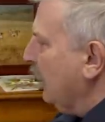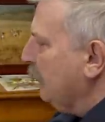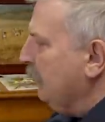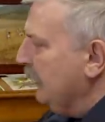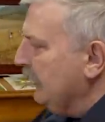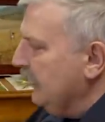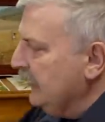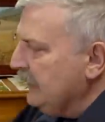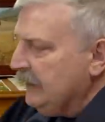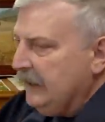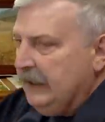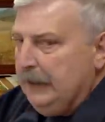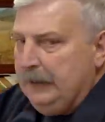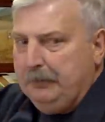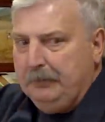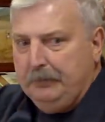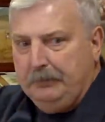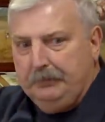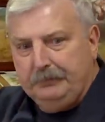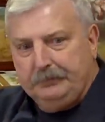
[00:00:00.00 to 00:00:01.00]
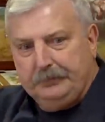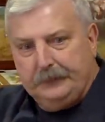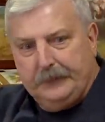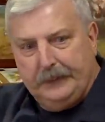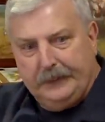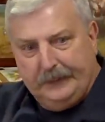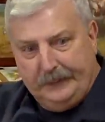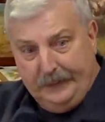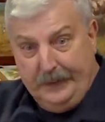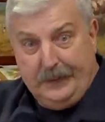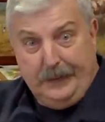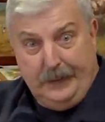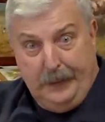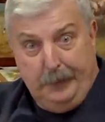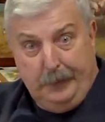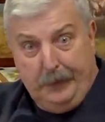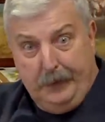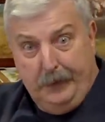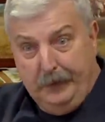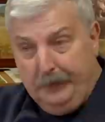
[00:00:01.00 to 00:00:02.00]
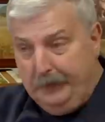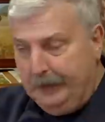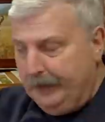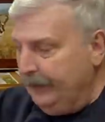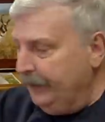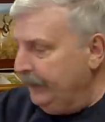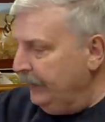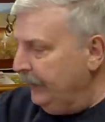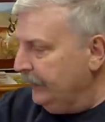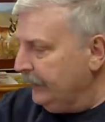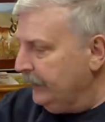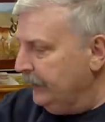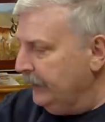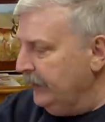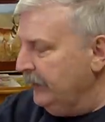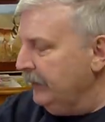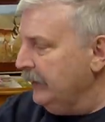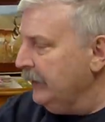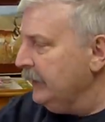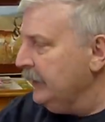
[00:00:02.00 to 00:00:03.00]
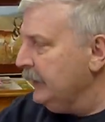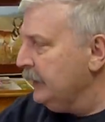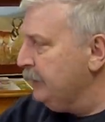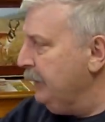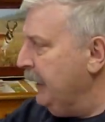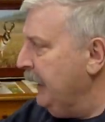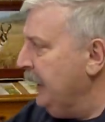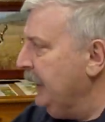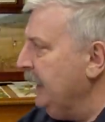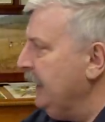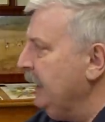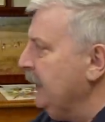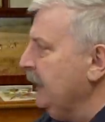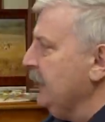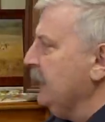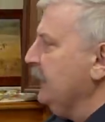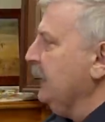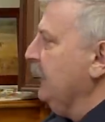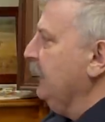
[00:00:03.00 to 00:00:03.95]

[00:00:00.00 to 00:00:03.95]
but let's keep let's keep going. we got a lot to do on this painting and